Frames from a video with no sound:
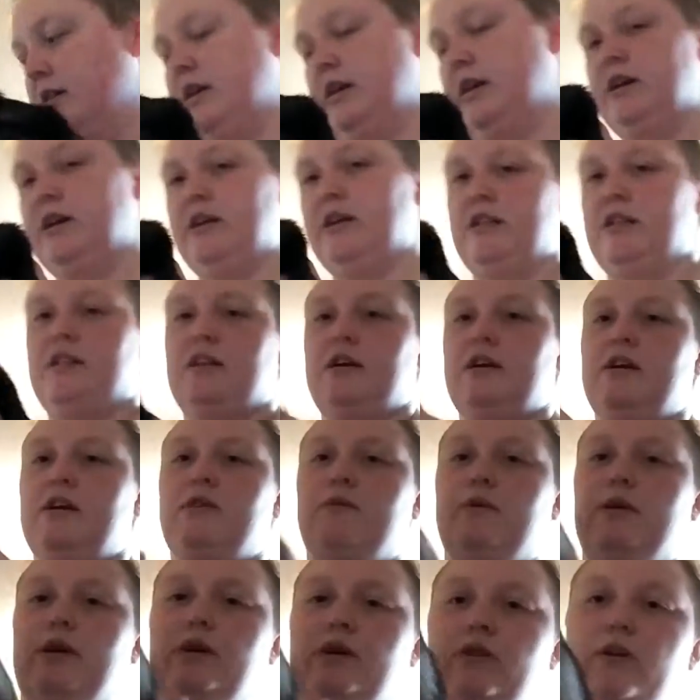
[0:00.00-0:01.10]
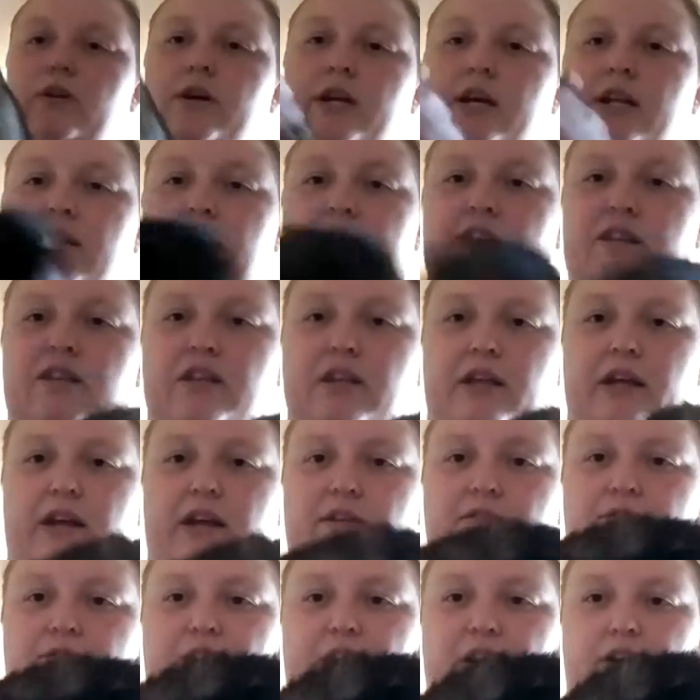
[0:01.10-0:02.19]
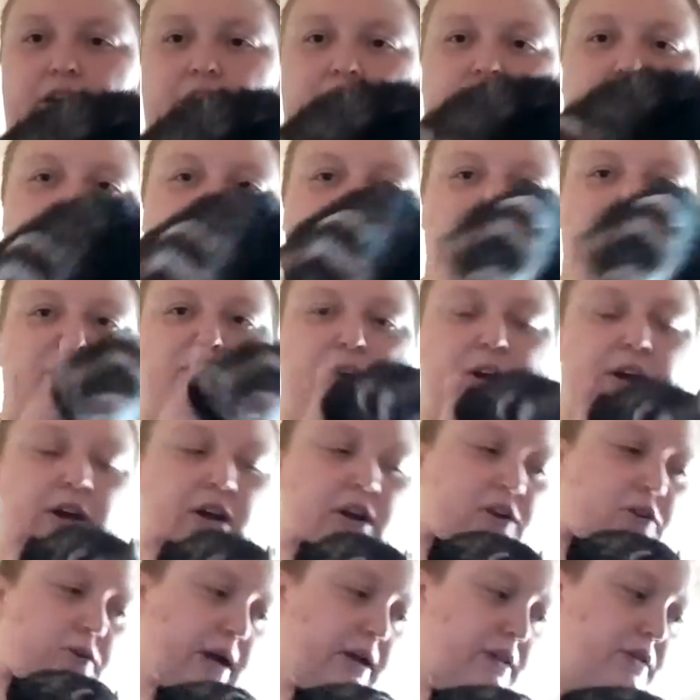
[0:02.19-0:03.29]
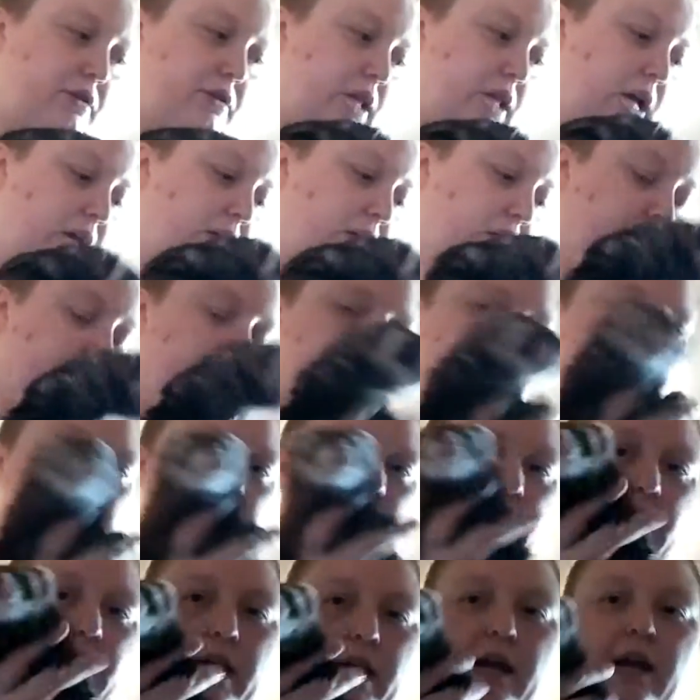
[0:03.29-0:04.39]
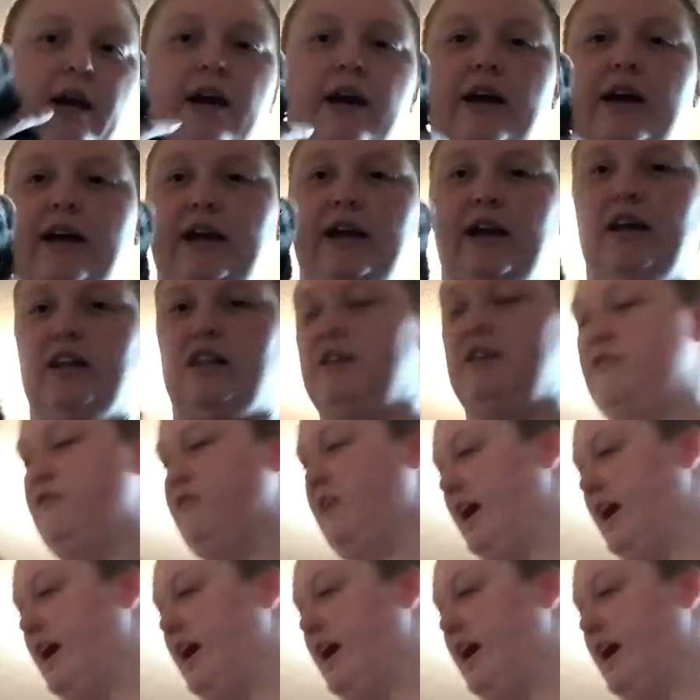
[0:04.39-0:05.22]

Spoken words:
Because when you look at this lean ferret, this ferret who exercises regularly and gets the